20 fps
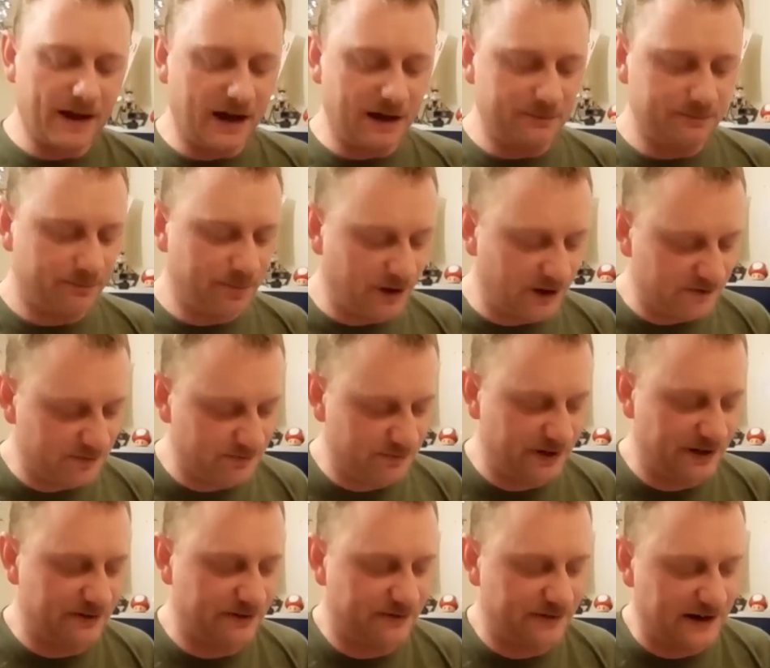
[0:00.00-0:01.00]
Apart
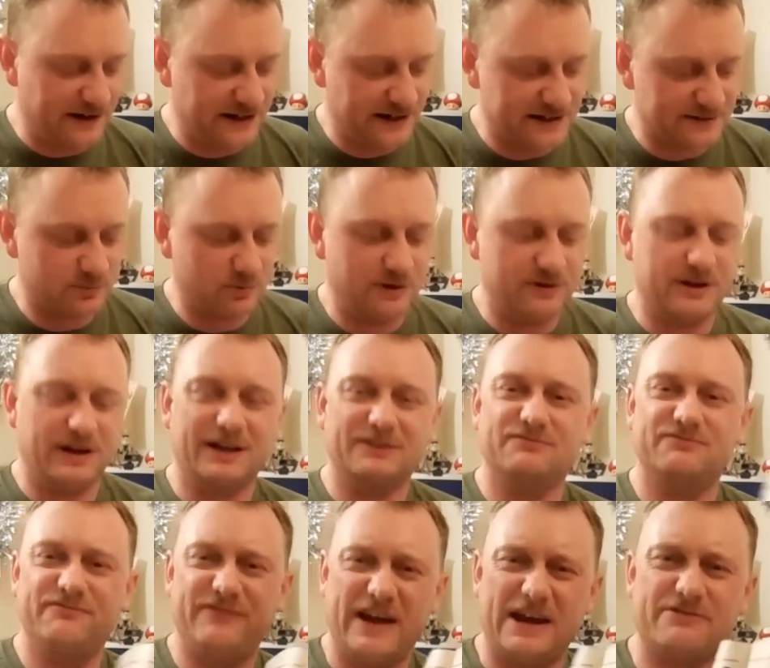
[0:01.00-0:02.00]
from the fact that he's wearing
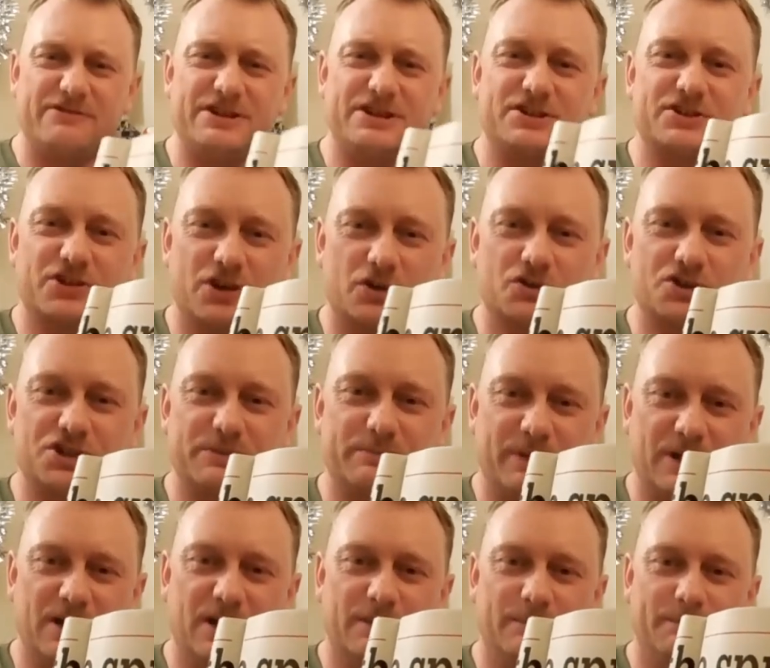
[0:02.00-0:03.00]
a very
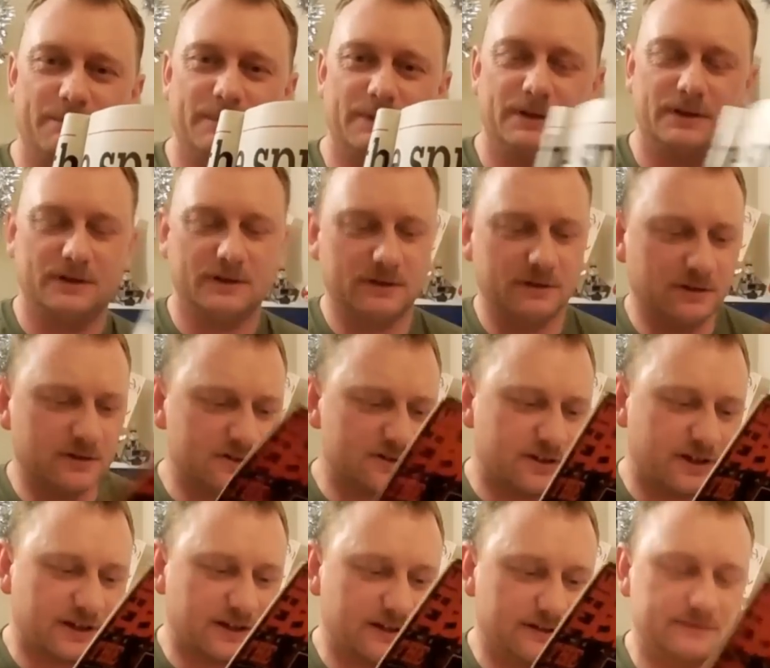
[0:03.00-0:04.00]
dodgy perm,
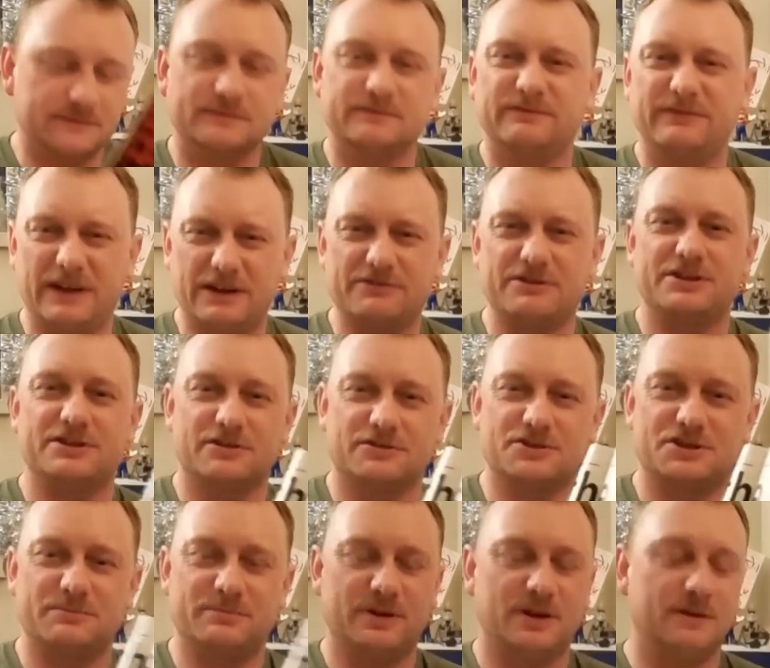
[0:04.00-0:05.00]
looks like a very
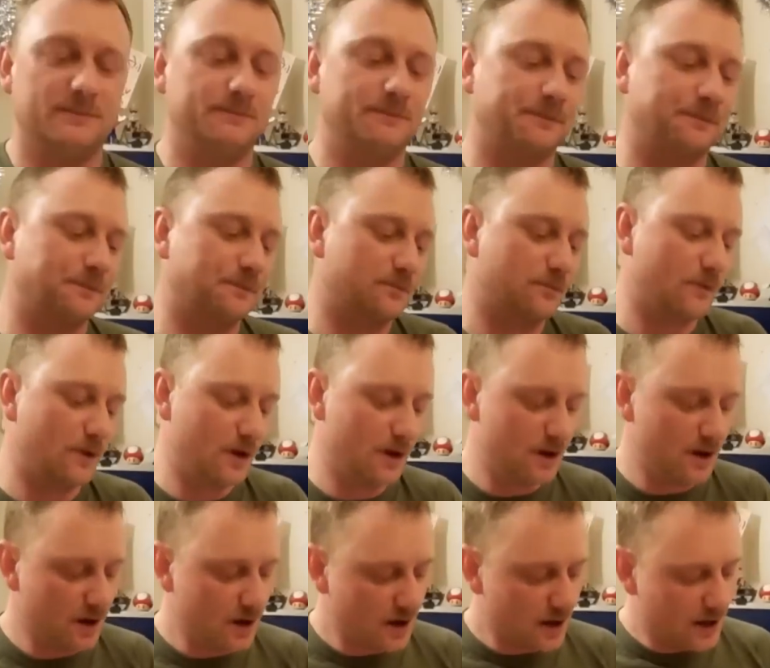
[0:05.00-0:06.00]
dodgy perm.
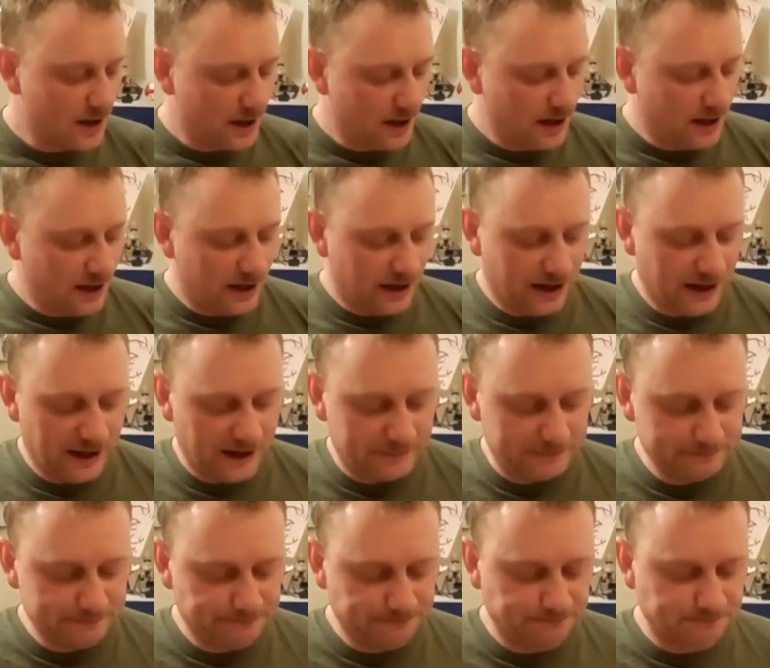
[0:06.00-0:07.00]

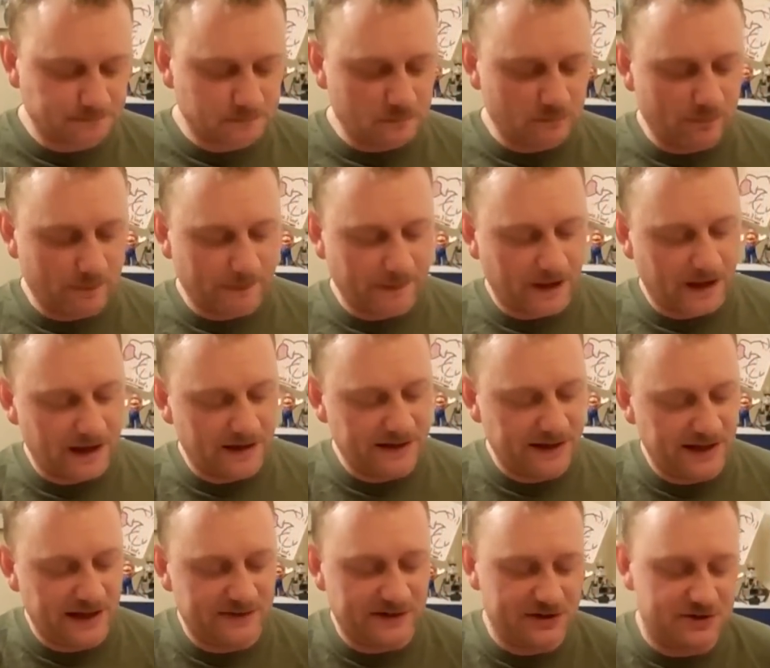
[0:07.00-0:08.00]

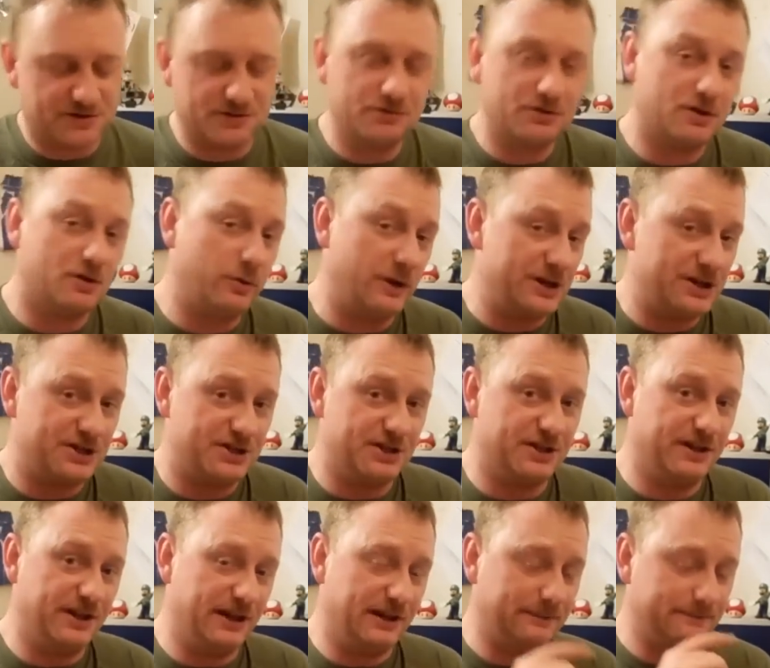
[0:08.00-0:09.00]
And here they do
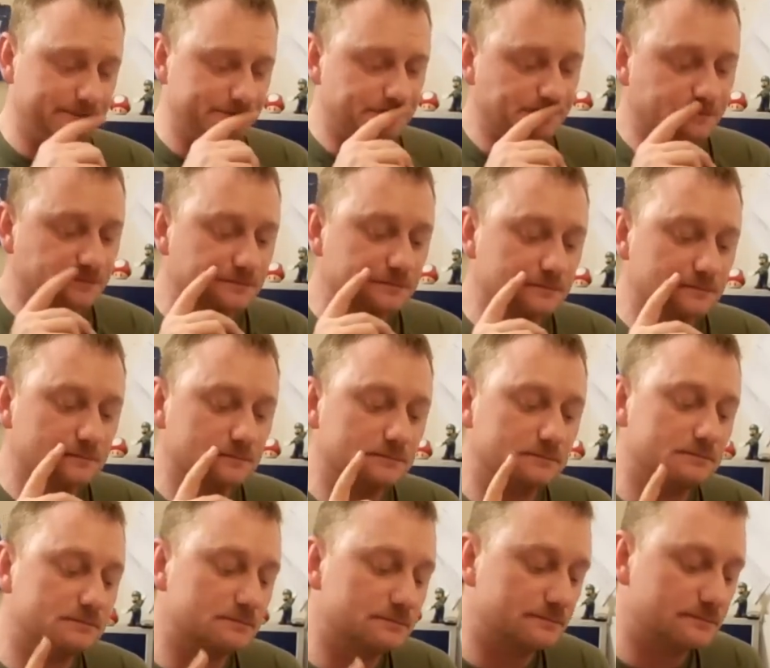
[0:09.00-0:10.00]
question him
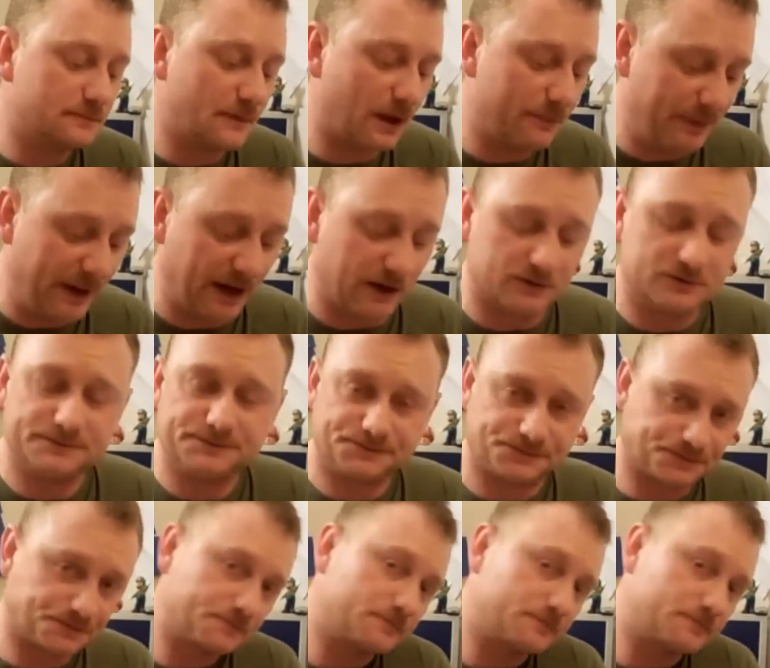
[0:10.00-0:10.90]
about